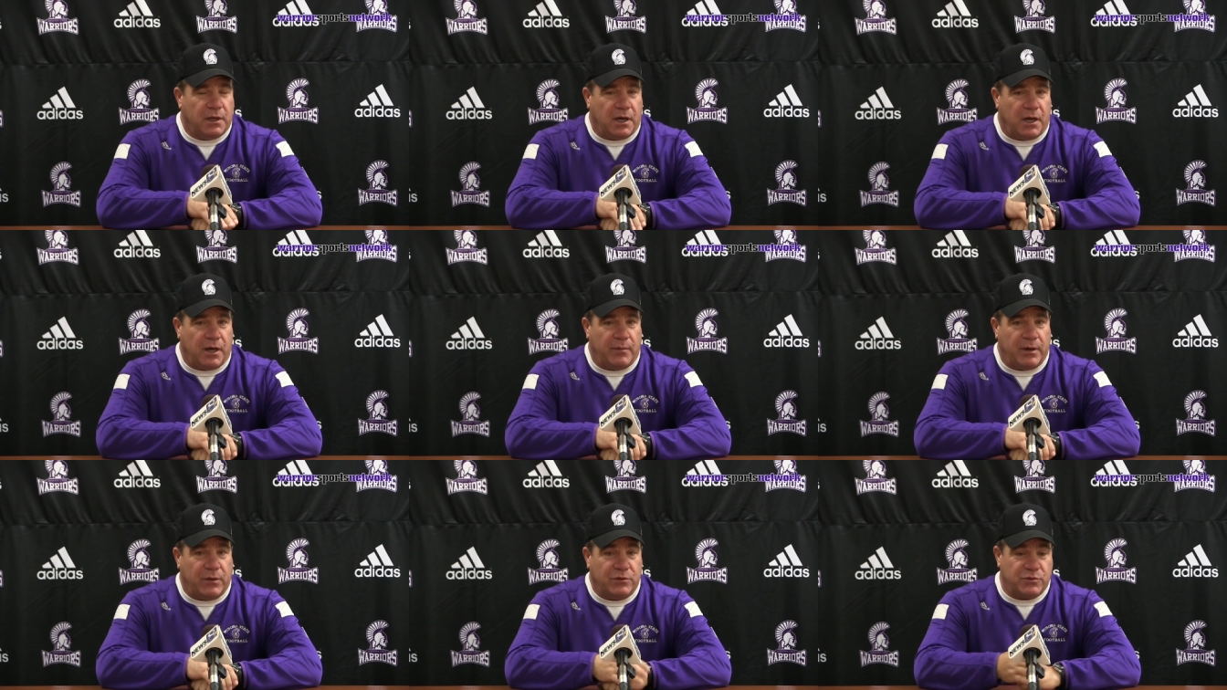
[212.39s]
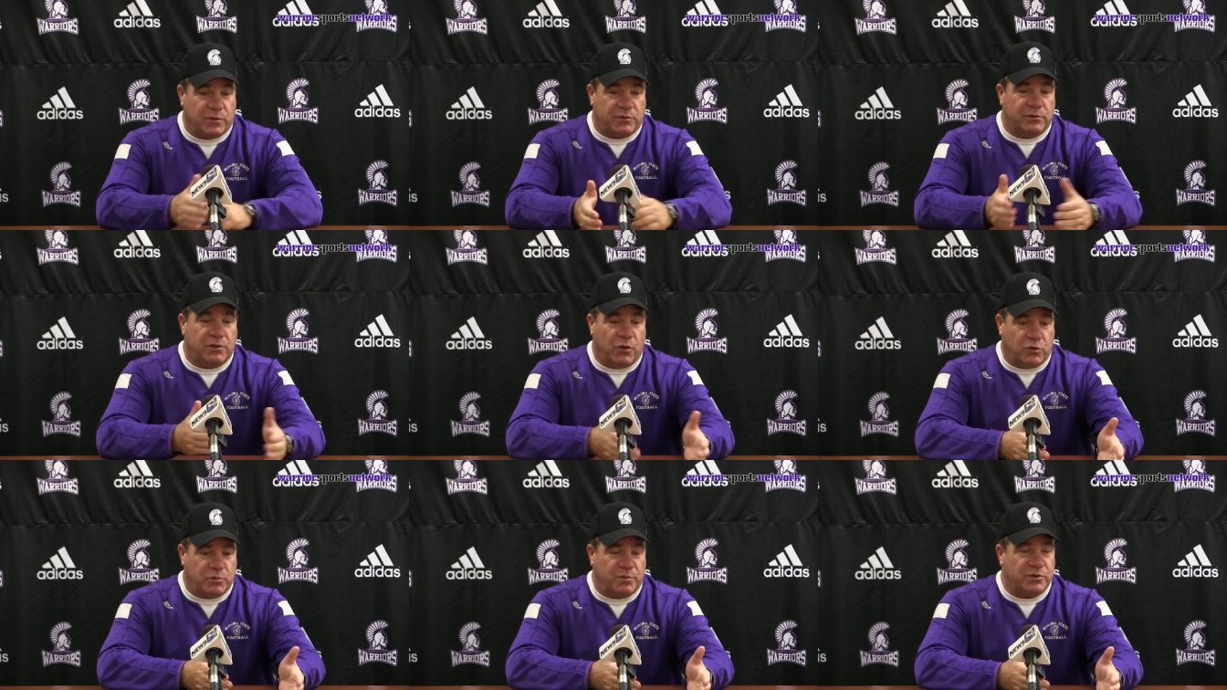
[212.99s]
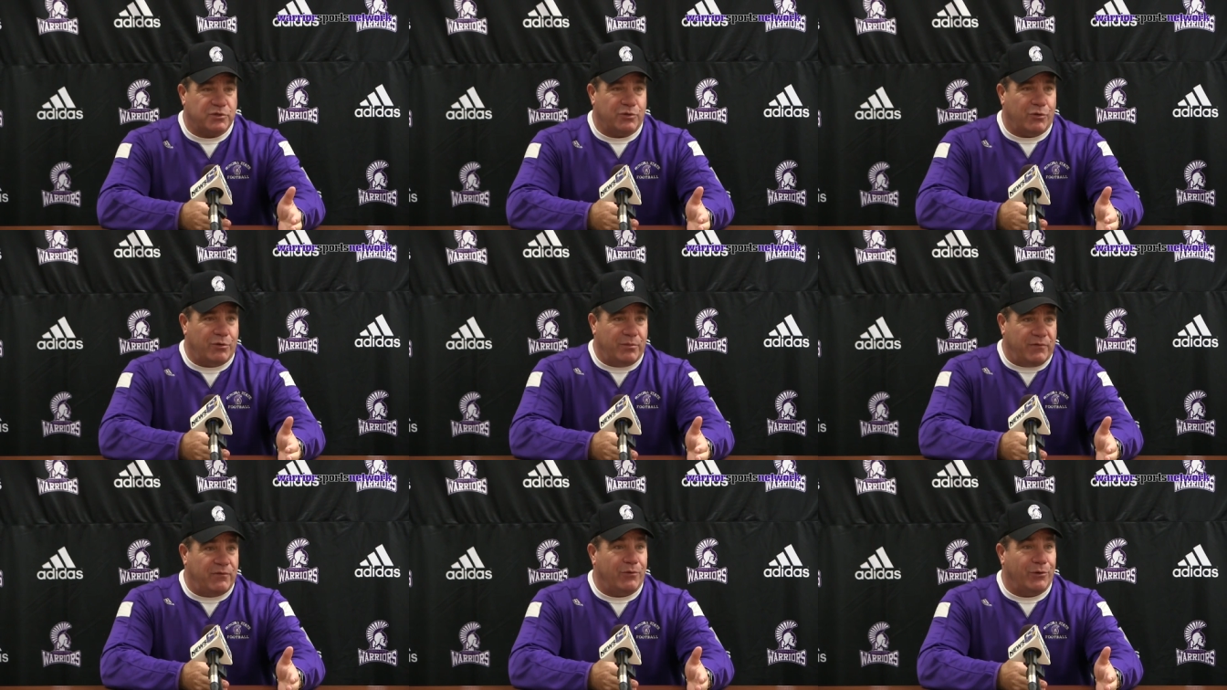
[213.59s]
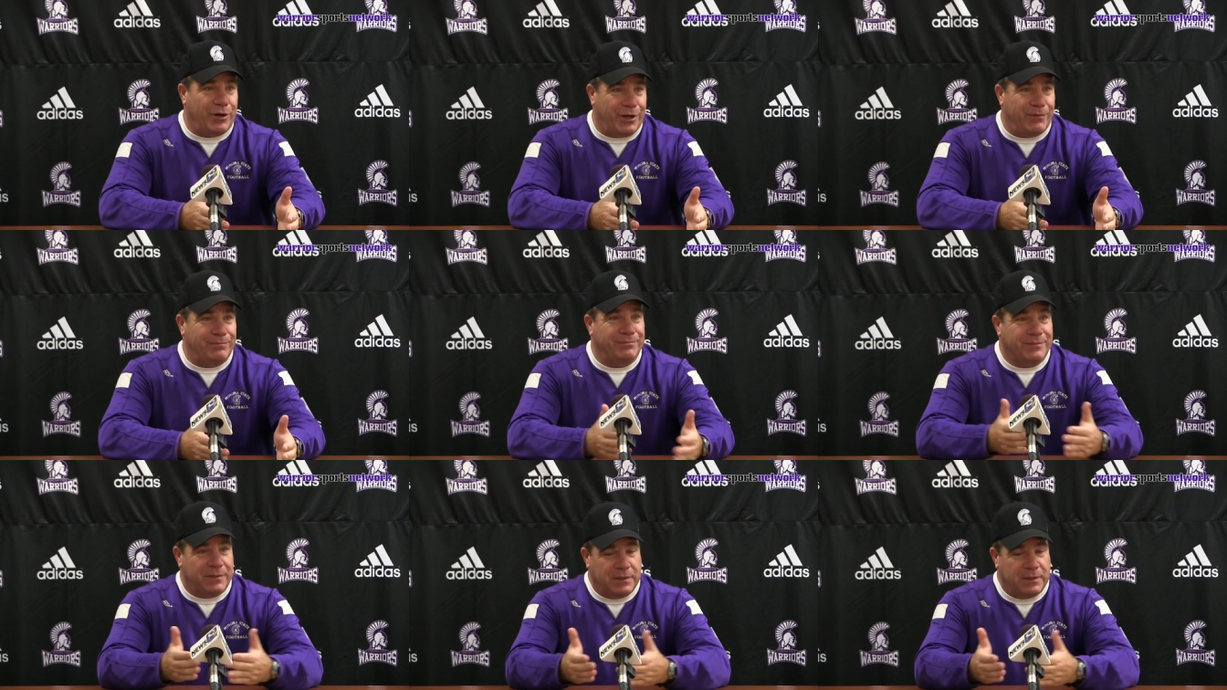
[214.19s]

Um, I was with Coach Besor before him,